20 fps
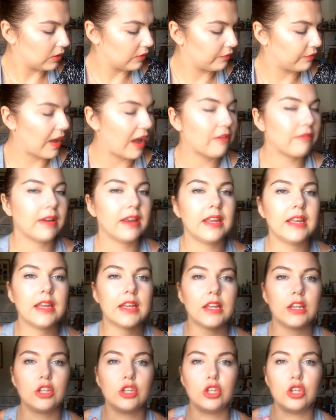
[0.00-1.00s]

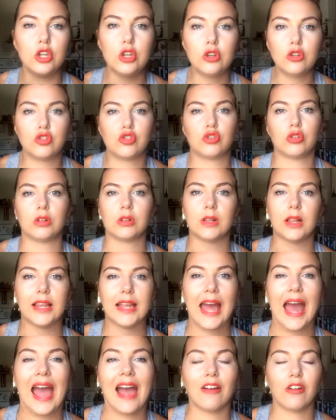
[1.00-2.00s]
very neutral
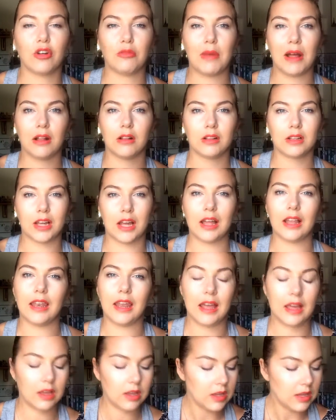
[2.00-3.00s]
caramel
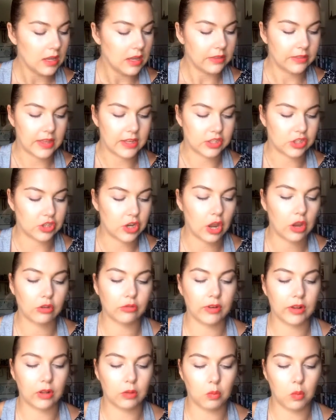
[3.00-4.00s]
colour. There's no
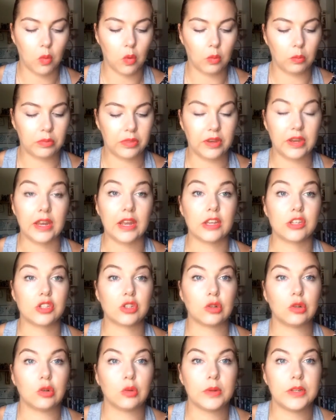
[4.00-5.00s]
real warmth in it
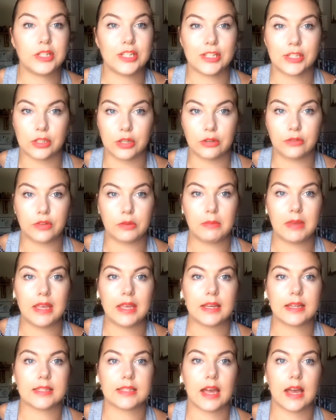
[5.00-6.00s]
at all, which is good for me
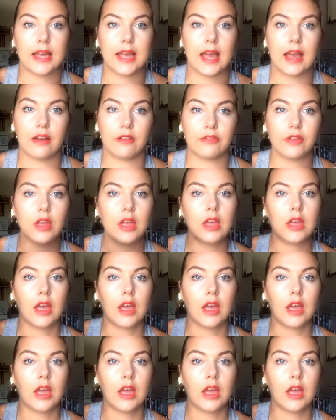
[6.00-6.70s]
because I have